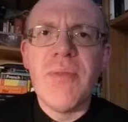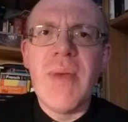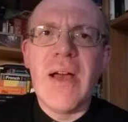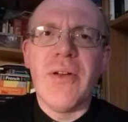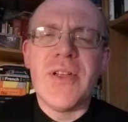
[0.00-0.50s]

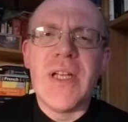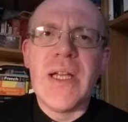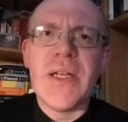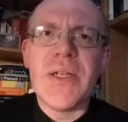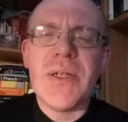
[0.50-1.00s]
about
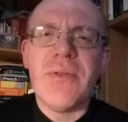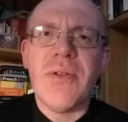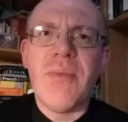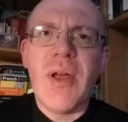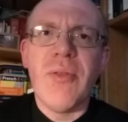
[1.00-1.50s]
it,
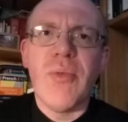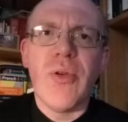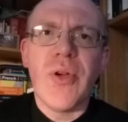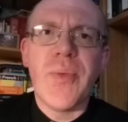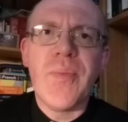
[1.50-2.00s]
about the
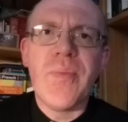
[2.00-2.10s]
book,